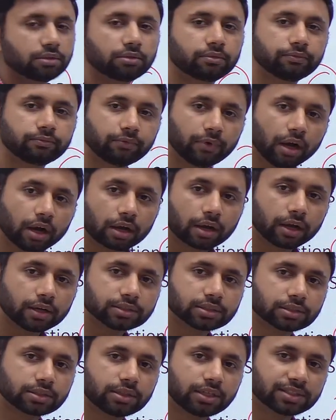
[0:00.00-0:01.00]
Workers
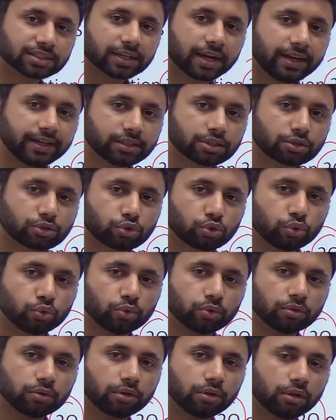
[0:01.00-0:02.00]
decides to
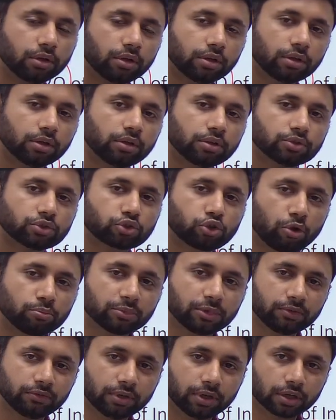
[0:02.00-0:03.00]
stop the
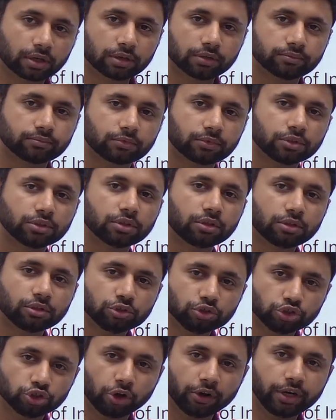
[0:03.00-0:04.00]
work
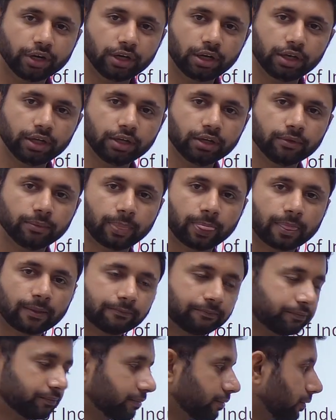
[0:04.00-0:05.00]
jointly.
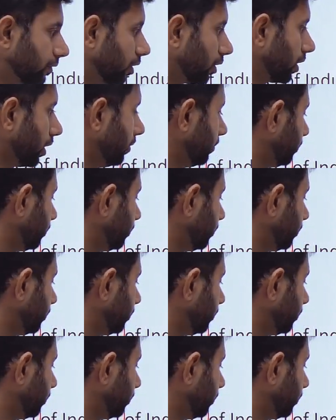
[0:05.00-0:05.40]
Okay,